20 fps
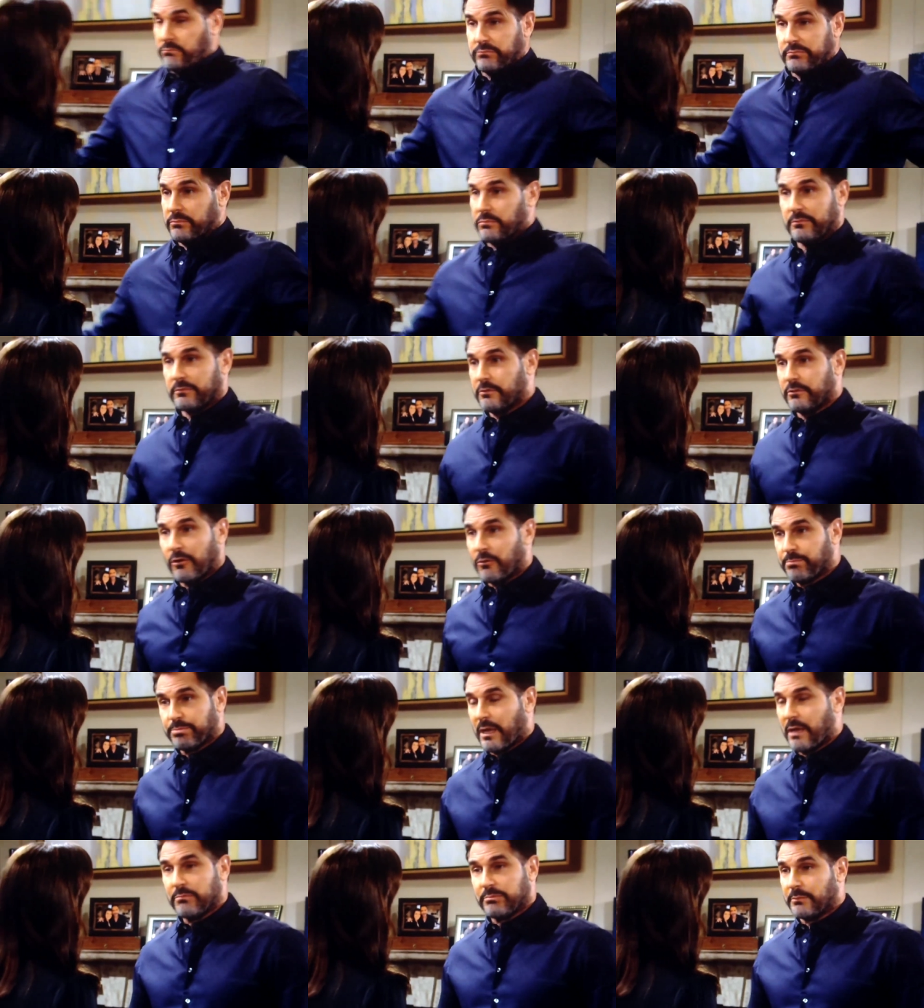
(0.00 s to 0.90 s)
Sheila's
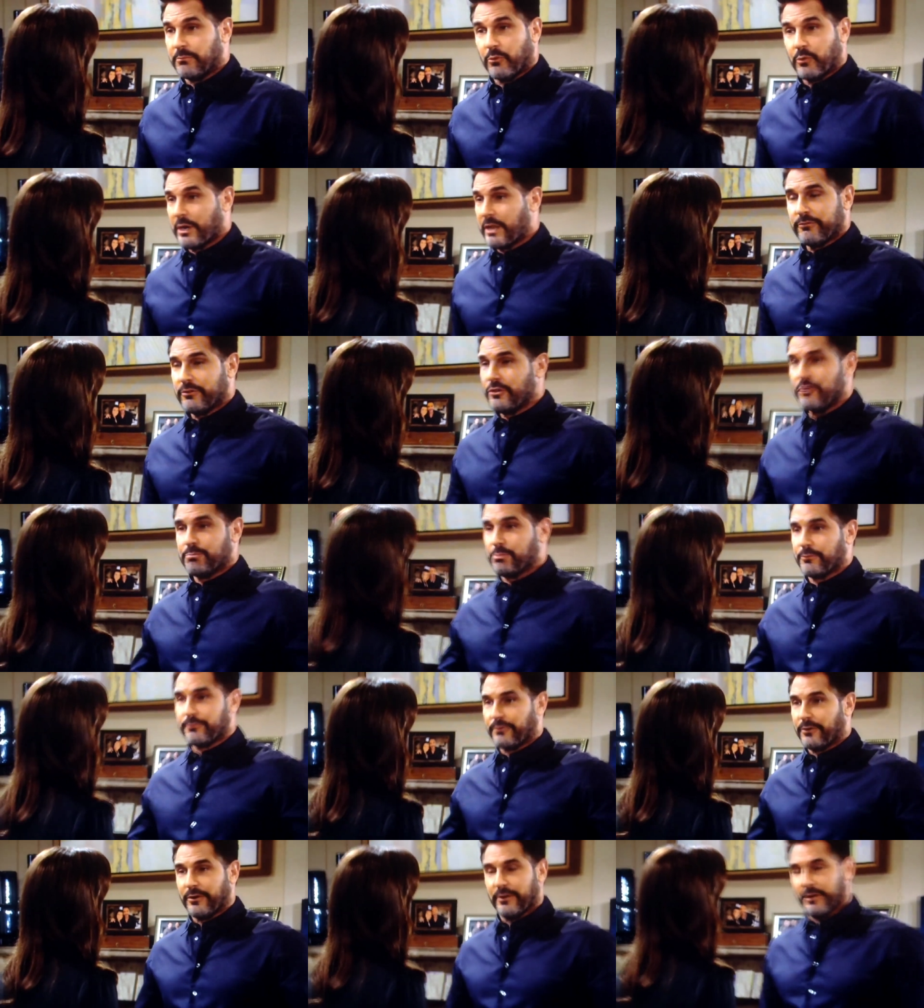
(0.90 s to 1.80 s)
that naive? My
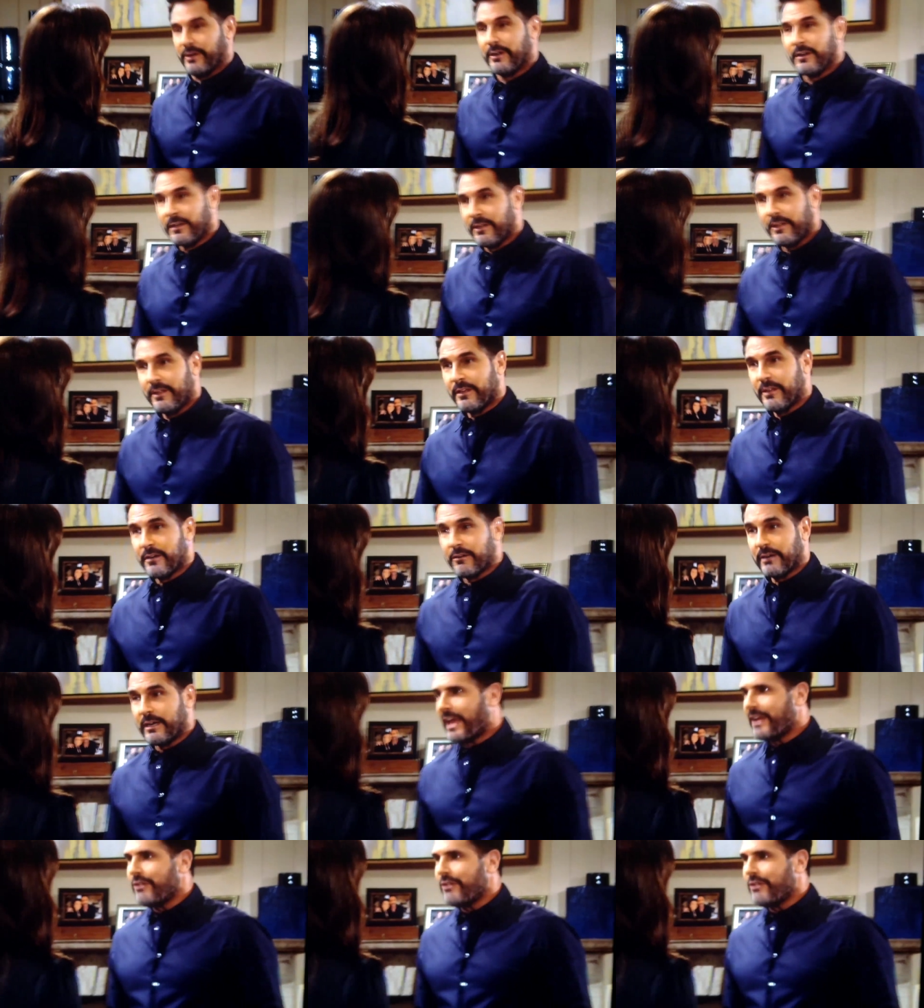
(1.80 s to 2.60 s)
bed. And why is that?